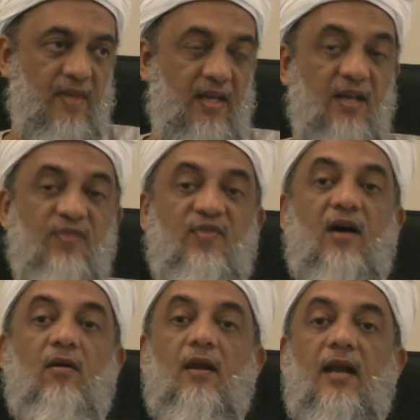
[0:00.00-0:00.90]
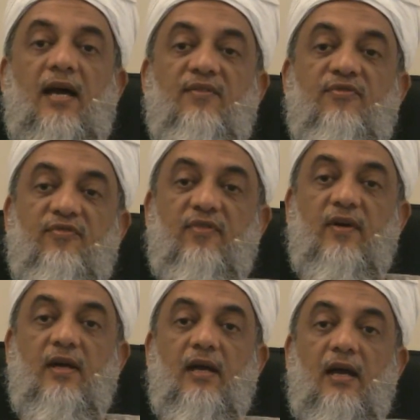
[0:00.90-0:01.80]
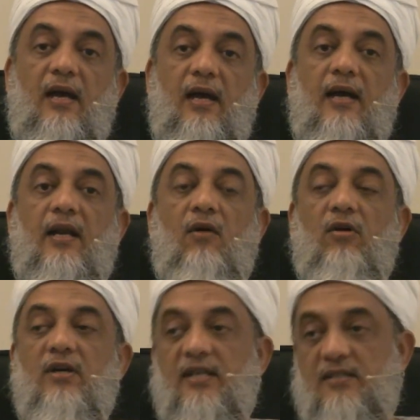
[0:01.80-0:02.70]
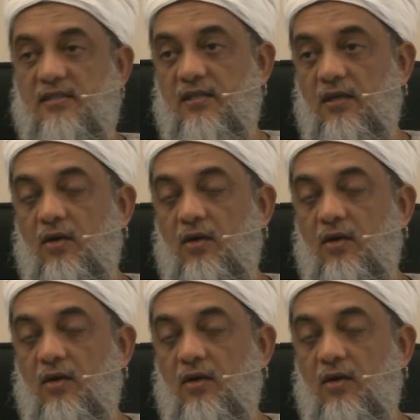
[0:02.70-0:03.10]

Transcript: And if our life and our death